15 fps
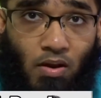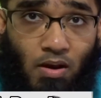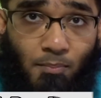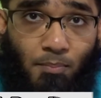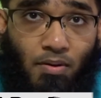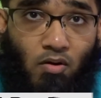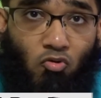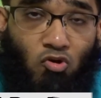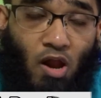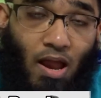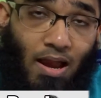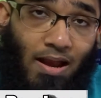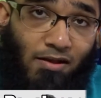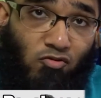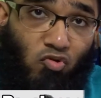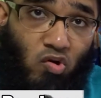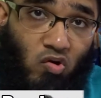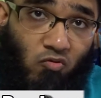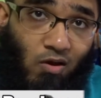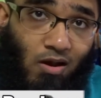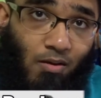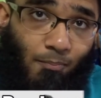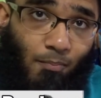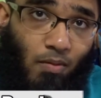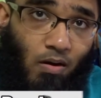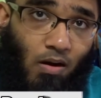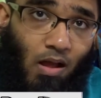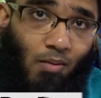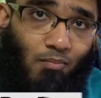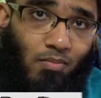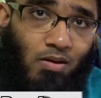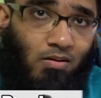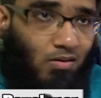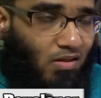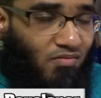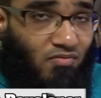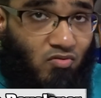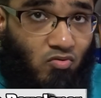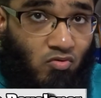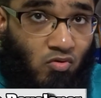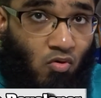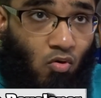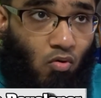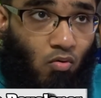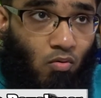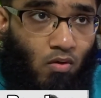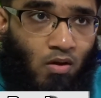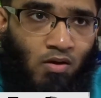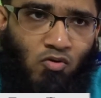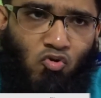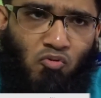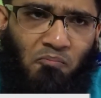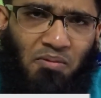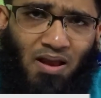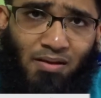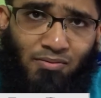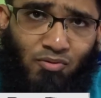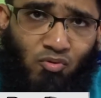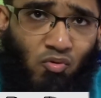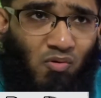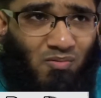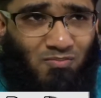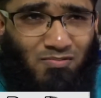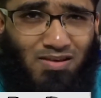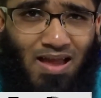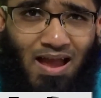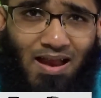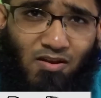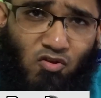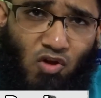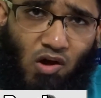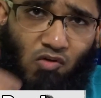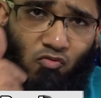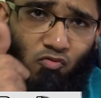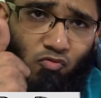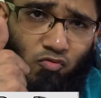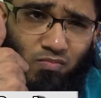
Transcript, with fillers: developer or an Android developer I mean if you know 2 plus 2 then you are